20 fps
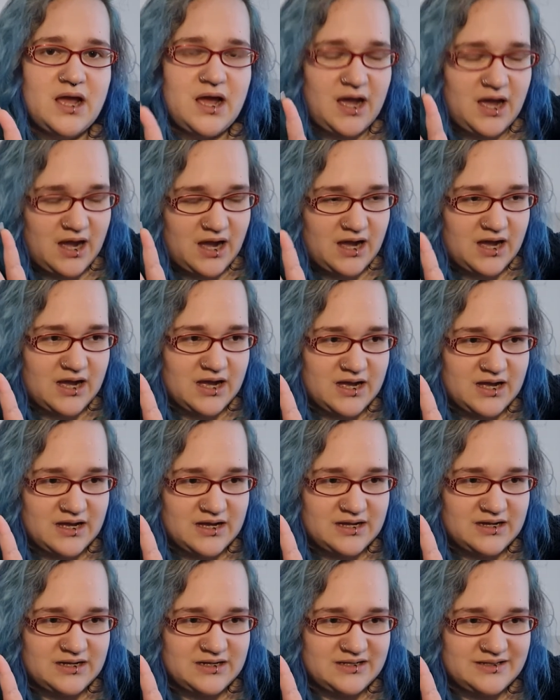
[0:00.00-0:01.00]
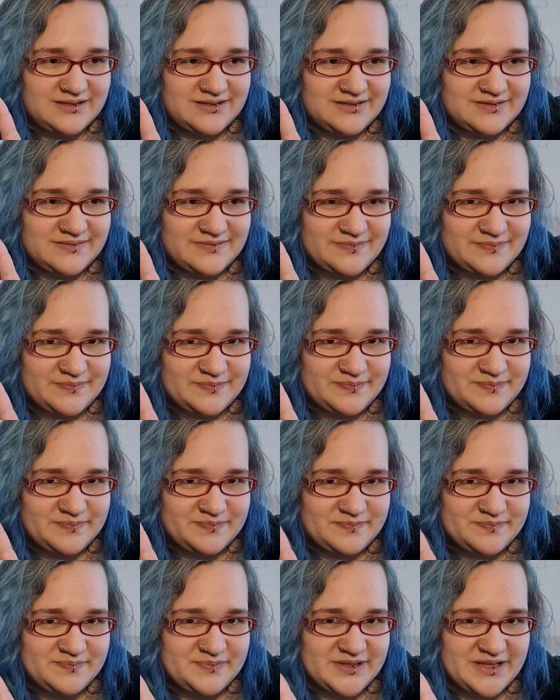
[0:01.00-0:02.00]
But
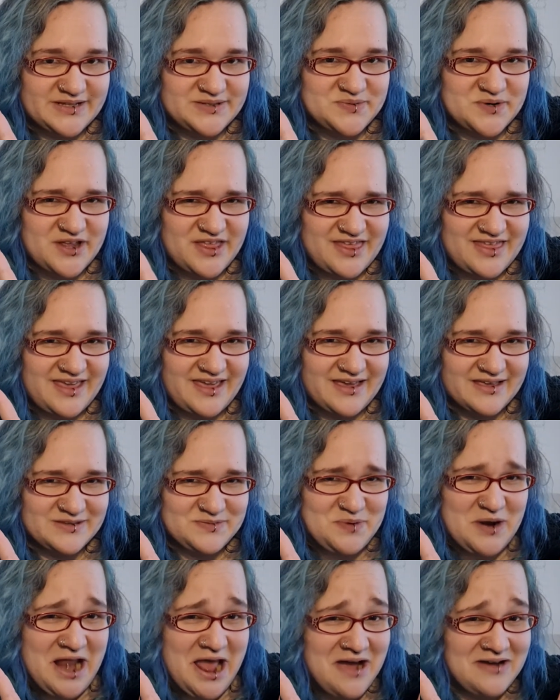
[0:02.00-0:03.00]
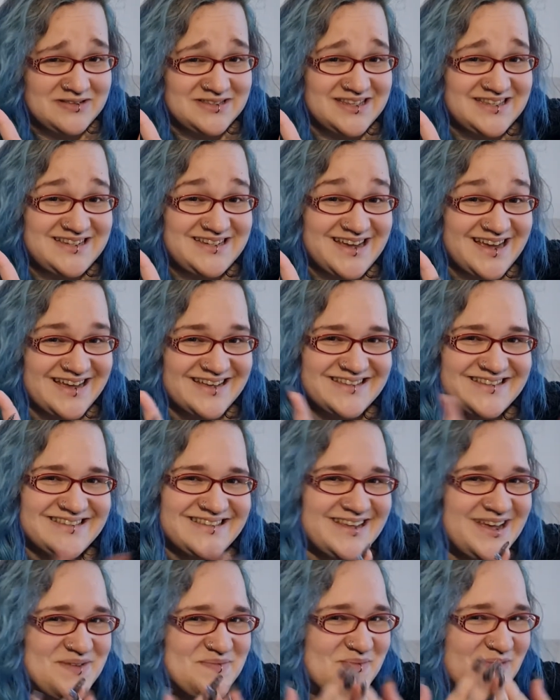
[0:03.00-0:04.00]
that's what I think it's pronounced
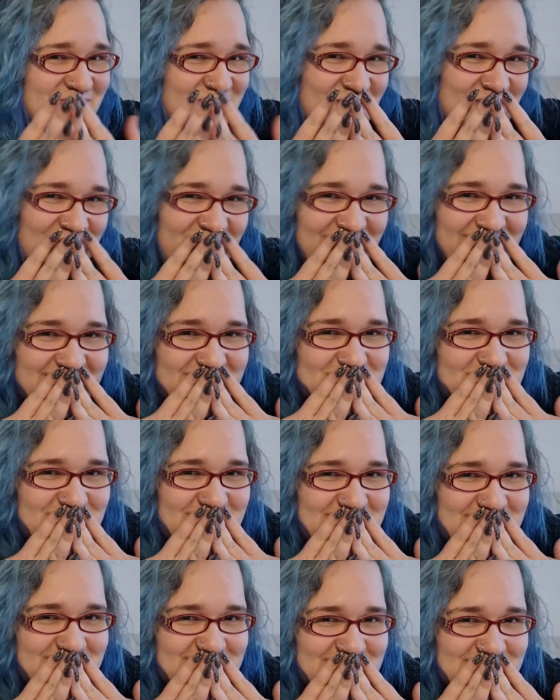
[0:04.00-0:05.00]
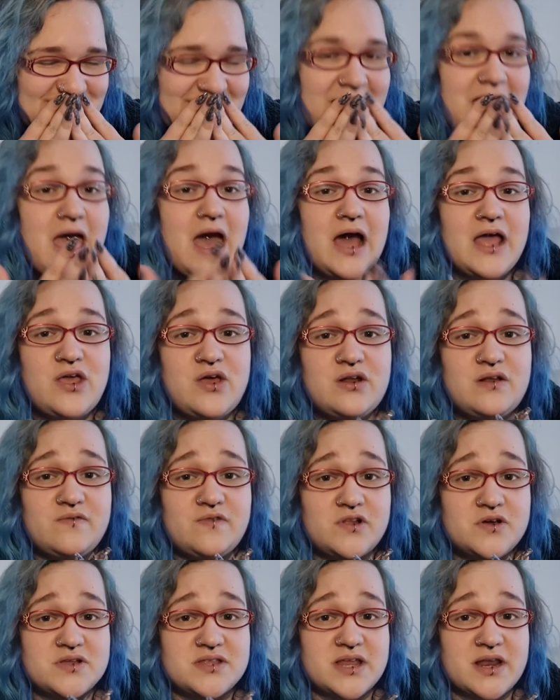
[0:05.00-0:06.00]
as. I'm sorry. I could
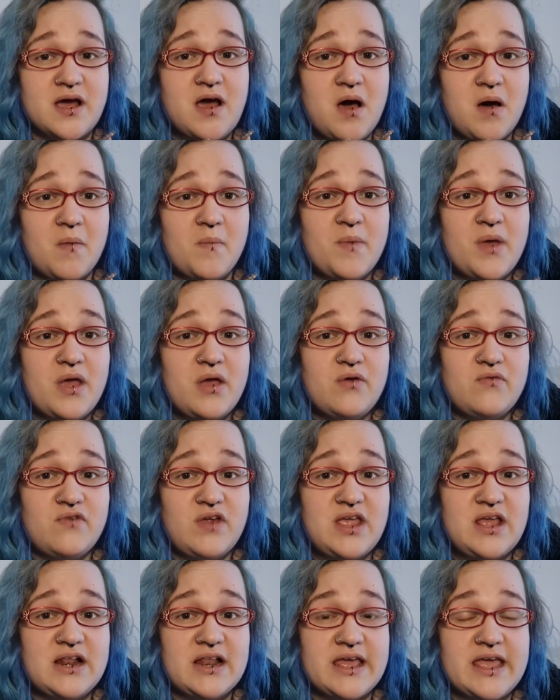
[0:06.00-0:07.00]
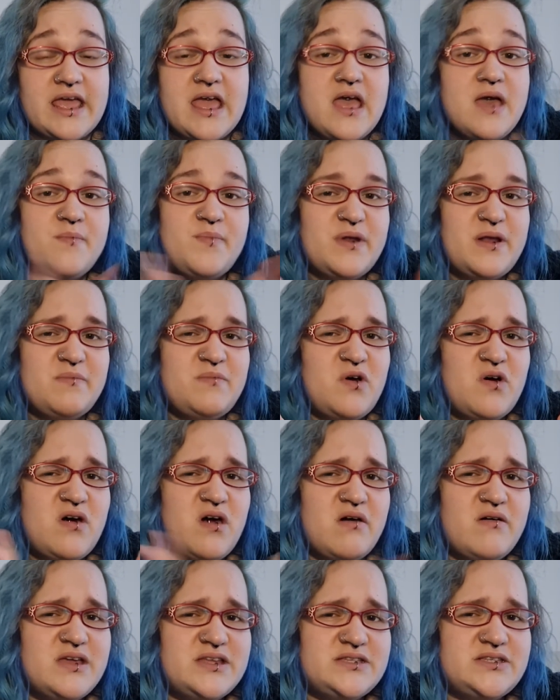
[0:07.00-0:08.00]
have looked it up, really, but I'm not
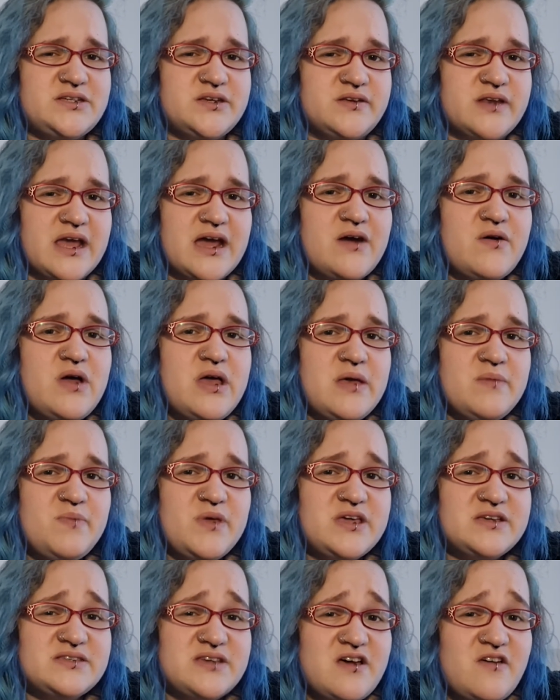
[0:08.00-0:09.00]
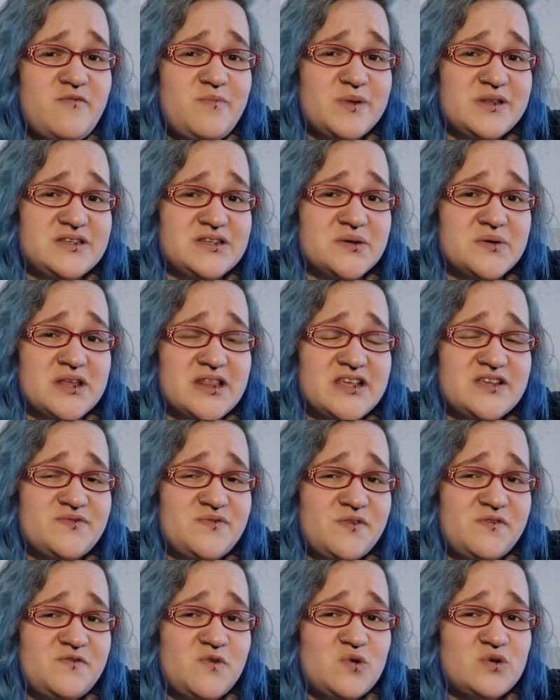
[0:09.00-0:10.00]
going to now because I've been doing this
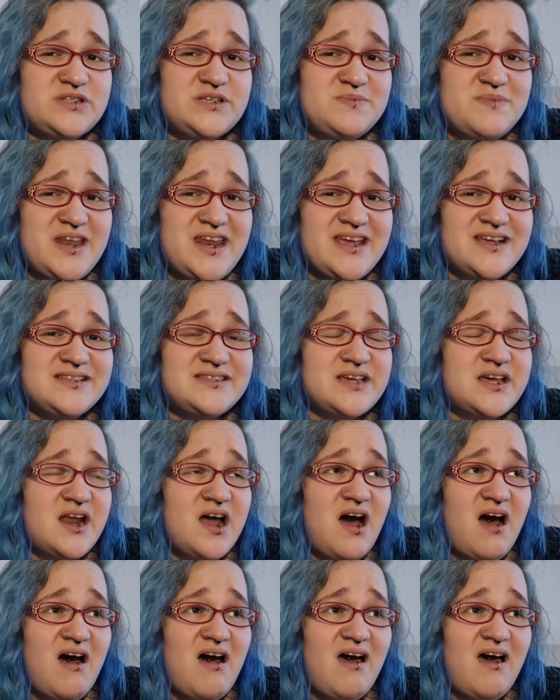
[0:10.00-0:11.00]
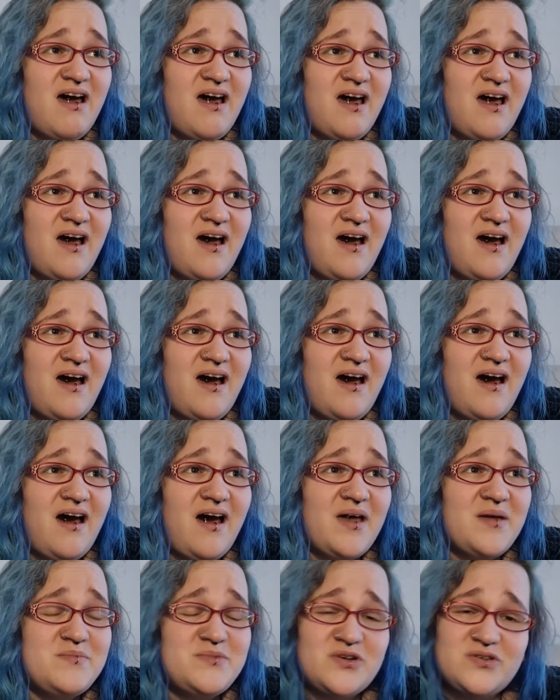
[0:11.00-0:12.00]
for 40 minutes and
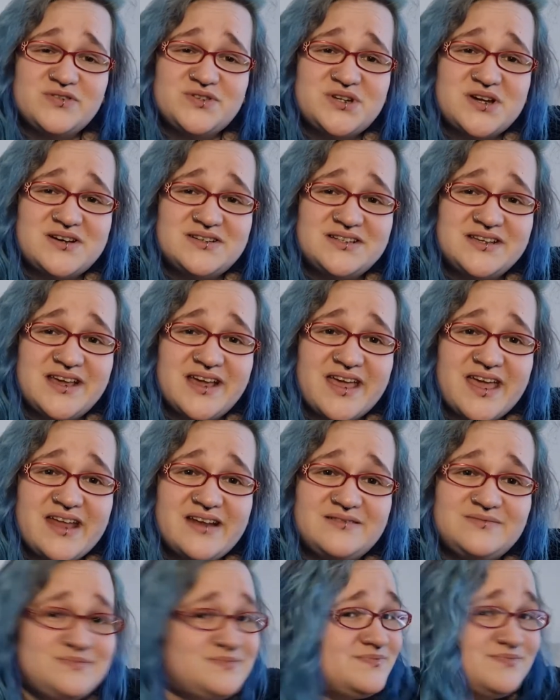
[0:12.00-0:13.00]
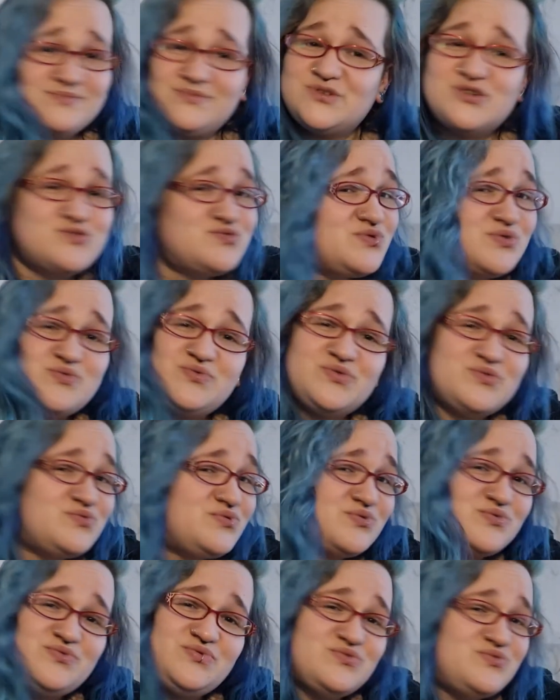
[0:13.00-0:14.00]
I'm not starting again. No, no, no,
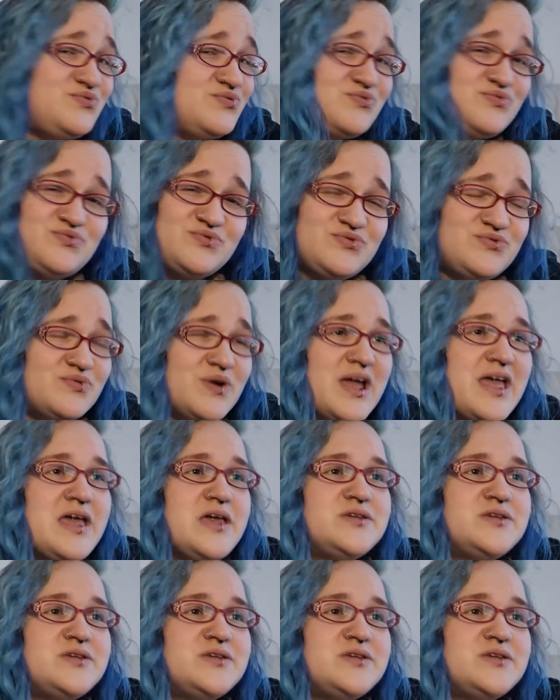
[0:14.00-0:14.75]
no, no, no, no.